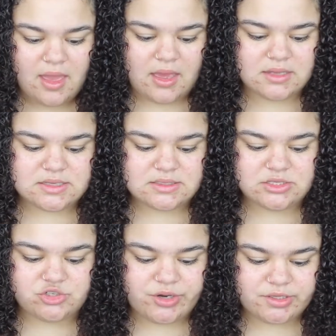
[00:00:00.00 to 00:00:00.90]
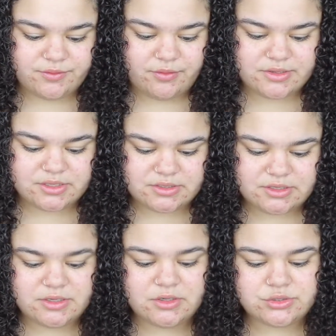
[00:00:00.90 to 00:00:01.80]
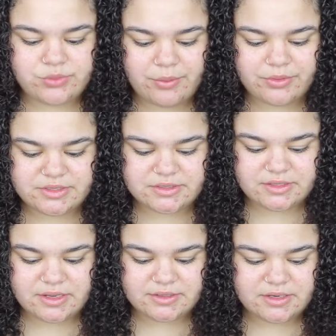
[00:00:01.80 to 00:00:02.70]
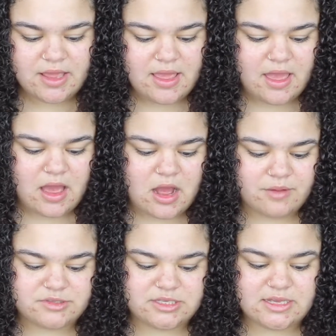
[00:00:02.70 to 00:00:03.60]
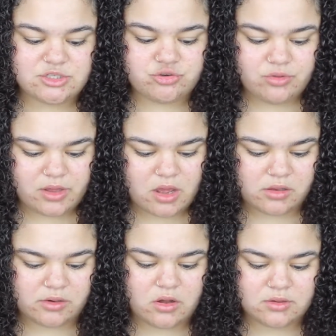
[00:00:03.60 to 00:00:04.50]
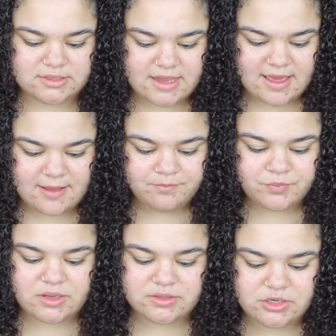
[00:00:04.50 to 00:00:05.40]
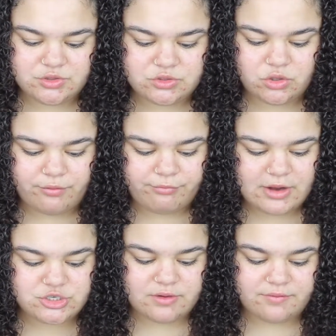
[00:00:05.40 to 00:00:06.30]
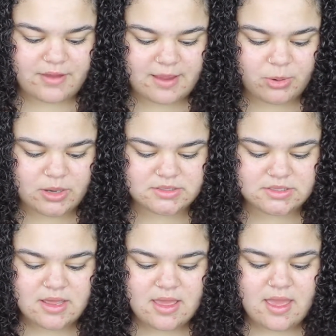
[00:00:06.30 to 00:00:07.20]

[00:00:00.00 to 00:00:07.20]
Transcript: It says it's transfer-resistant, sweat-resistant, stays true to color all day, continues to look fresh and vibrant.